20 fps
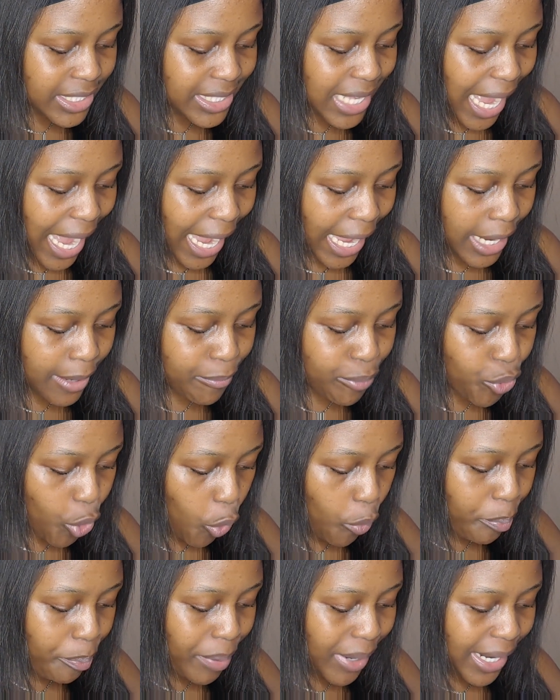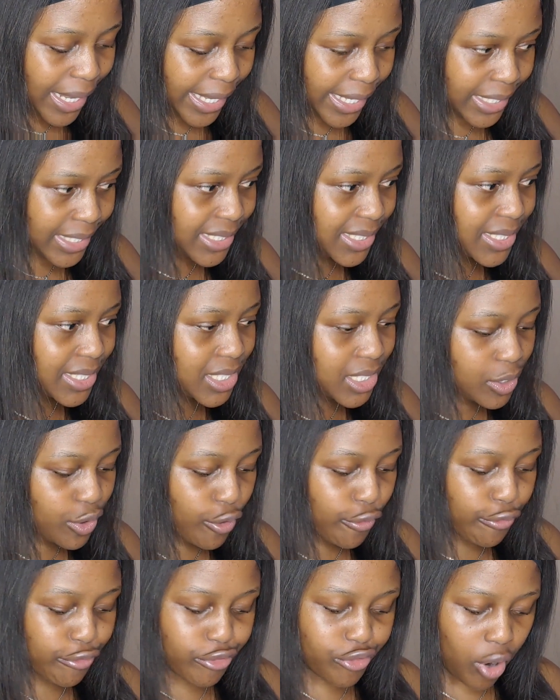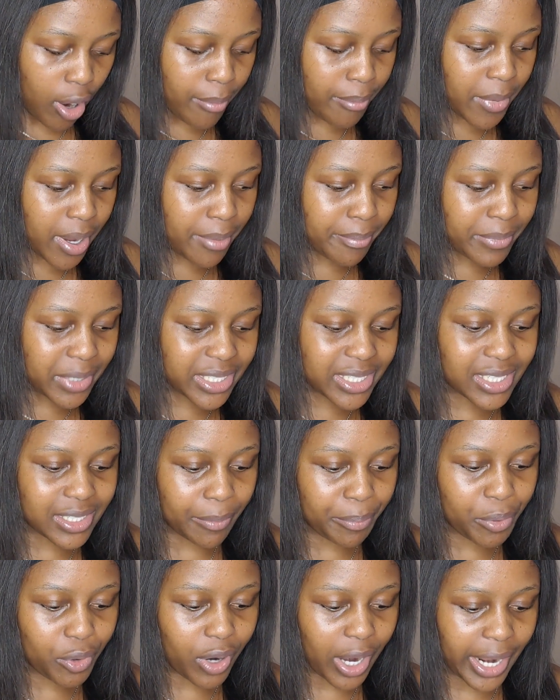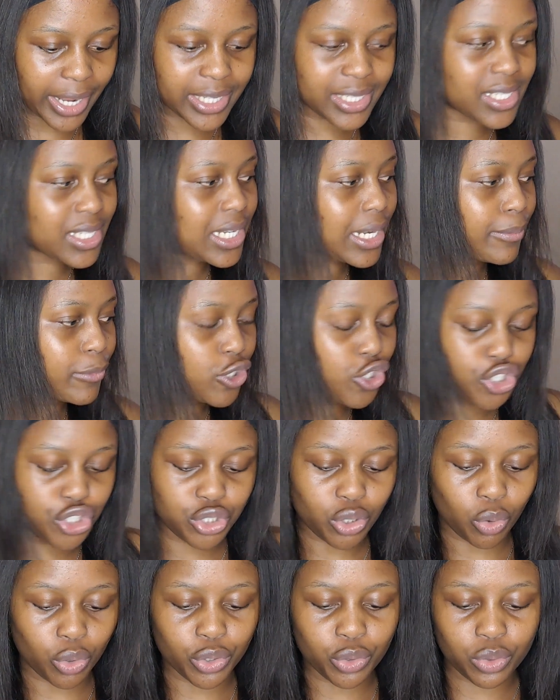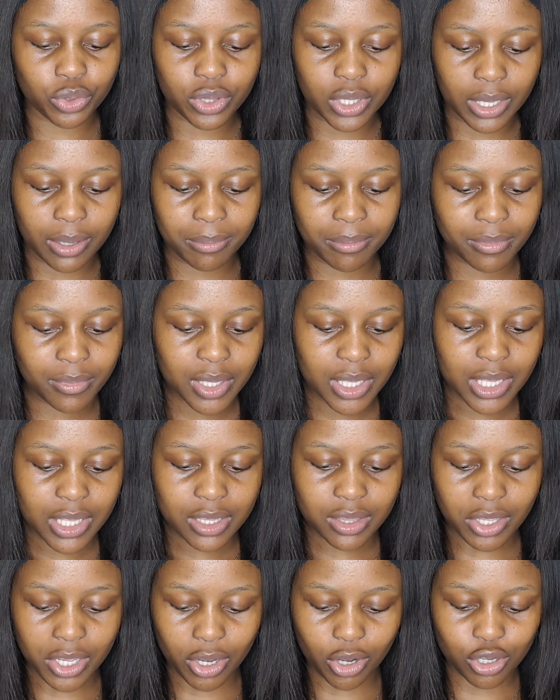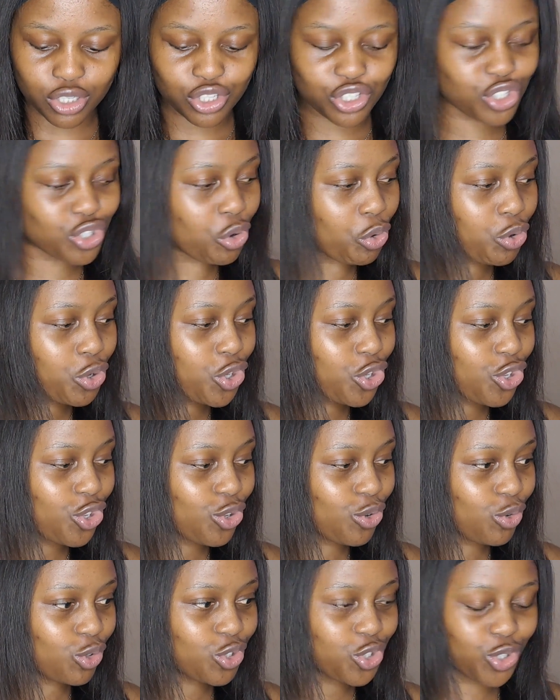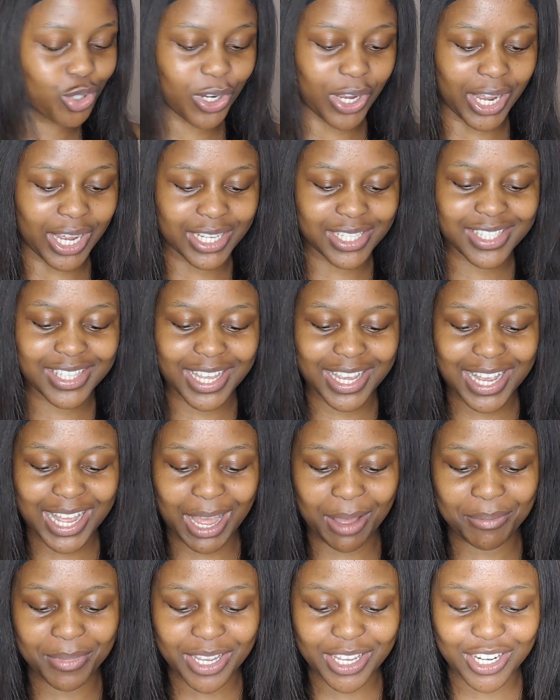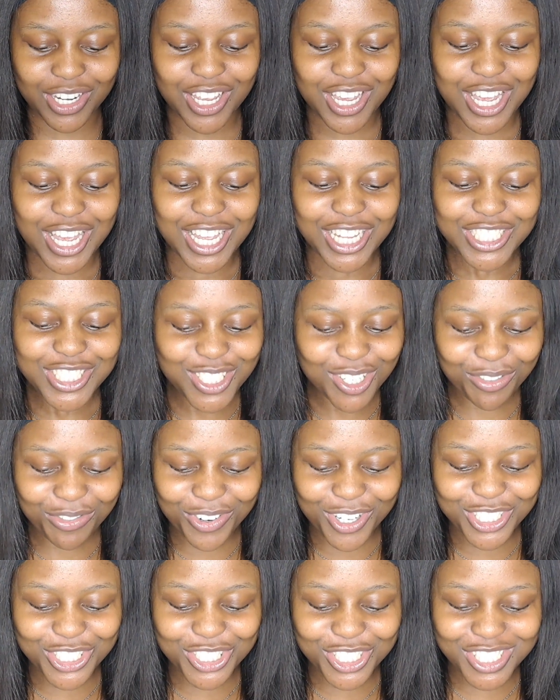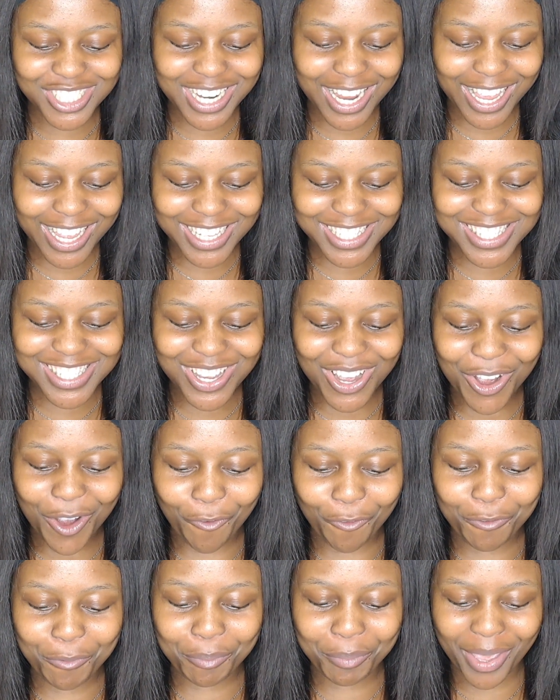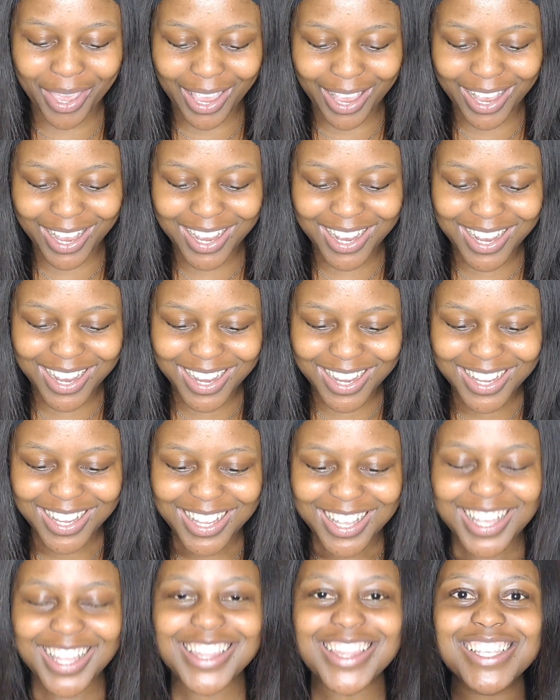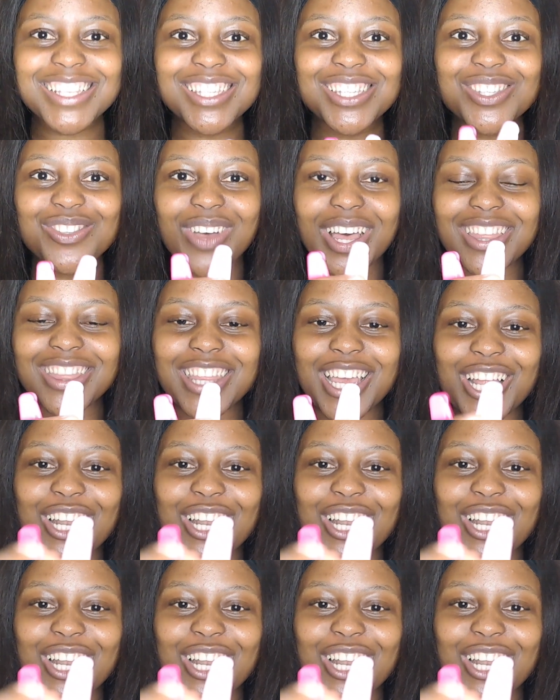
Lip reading: eyebrow blades from Mr. Price. Let me show you them. They are so cute, you guys. They come in different shades of pink. This is what they